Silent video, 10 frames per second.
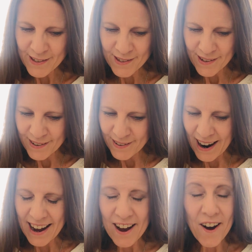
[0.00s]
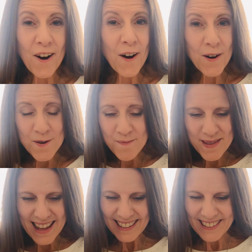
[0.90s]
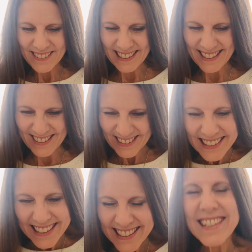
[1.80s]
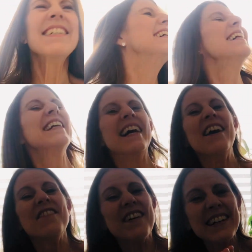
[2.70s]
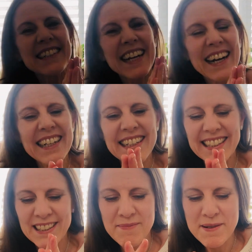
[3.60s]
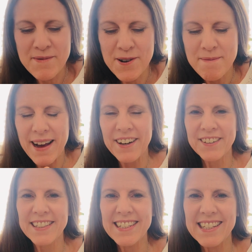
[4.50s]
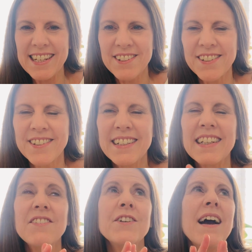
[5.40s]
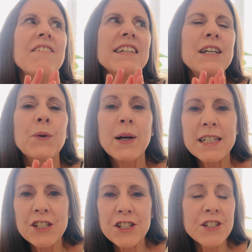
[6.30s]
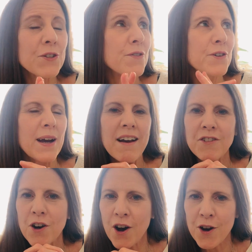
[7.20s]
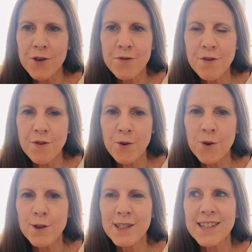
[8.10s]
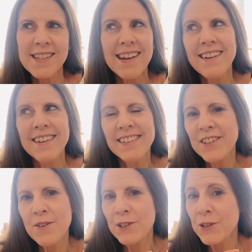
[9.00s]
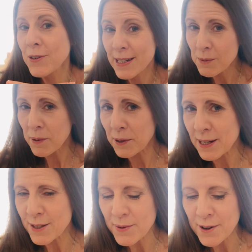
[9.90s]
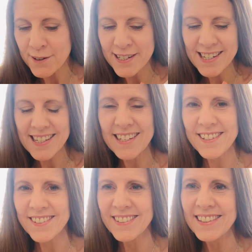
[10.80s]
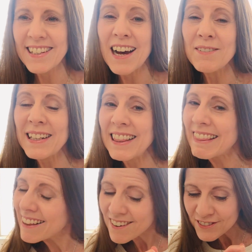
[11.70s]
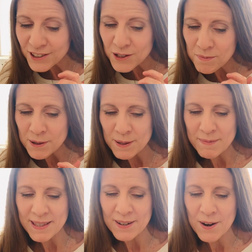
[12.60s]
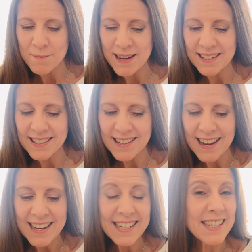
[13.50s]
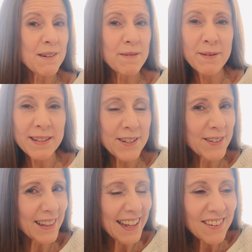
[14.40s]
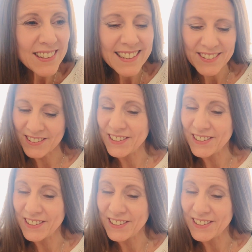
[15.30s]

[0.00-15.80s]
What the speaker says: So I hope that you enjoyed finding out a little bit more about orange essential oil. If you have any questions or if you have your own thoughts, you know, on your experience with orange essential oil, I would love you to put them in the comments. Tell me whether you love it or